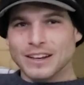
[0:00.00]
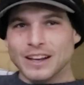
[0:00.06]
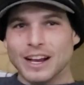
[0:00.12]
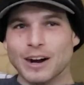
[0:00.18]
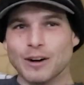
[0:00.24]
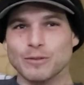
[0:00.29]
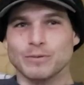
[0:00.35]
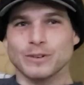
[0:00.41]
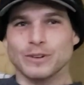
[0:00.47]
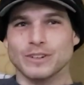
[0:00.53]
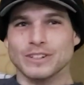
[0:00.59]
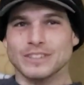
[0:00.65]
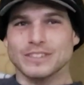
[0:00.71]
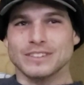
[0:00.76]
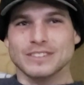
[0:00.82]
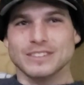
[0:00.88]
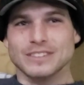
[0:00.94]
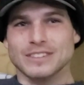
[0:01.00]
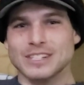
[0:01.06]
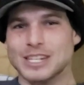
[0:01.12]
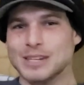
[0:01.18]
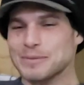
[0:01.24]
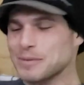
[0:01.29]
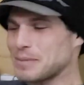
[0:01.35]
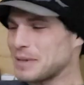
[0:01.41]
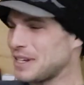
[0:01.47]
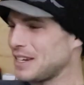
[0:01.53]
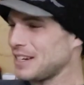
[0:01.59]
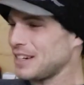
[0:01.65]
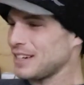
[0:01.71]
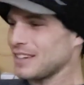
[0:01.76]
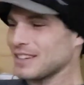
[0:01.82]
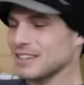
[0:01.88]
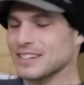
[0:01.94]
helpful and keeping me
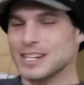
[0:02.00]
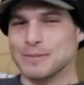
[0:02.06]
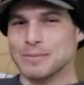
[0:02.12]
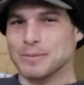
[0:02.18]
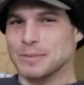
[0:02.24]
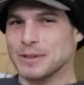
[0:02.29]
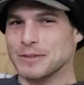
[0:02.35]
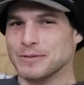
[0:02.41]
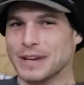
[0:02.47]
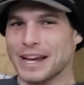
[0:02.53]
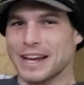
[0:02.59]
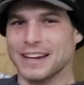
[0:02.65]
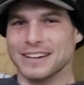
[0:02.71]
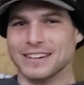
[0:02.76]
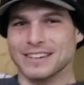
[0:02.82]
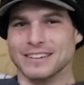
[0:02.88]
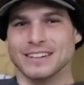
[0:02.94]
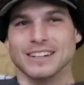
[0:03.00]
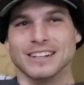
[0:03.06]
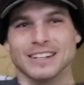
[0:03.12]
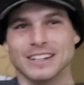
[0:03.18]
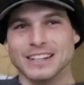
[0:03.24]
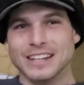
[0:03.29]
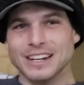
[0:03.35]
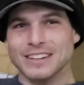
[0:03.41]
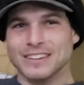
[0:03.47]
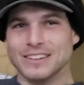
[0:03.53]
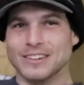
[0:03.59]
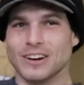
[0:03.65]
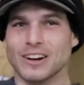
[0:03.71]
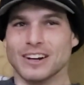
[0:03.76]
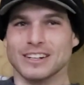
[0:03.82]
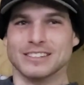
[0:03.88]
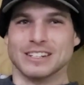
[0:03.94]
here and keeping me fed and getting the
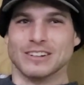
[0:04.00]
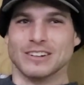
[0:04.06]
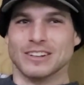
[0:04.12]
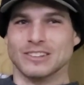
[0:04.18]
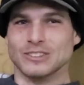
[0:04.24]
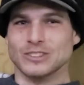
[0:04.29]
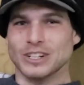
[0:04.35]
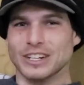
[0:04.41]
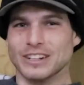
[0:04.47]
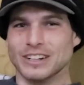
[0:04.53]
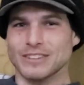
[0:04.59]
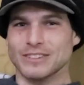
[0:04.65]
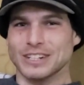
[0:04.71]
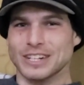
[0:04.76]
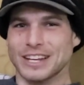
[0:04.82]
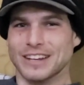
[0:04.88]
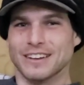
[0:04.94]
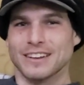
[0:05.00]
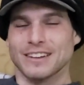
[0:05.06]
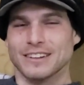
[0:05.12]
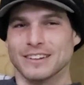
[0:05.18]
dogs out on the trail every day.